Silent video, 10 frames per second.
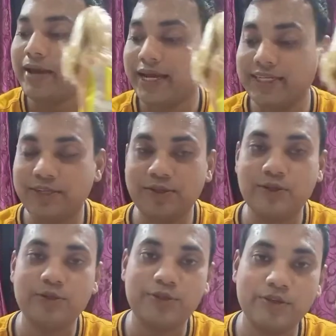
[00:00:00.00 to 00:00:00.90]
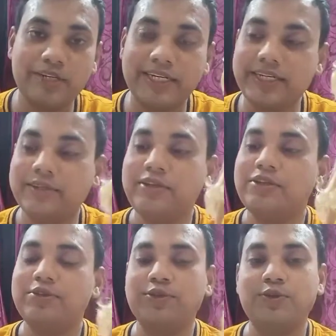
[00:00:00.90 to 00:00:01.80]
packaging is also great.
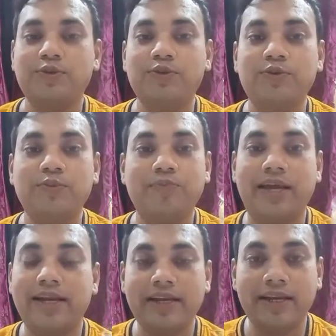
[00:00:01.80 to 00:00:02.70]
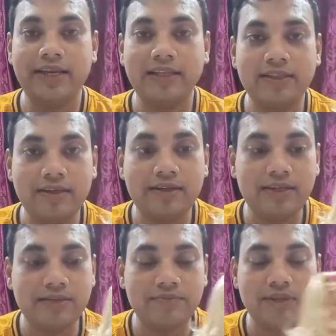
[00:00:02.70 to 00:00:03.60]
So I'll link the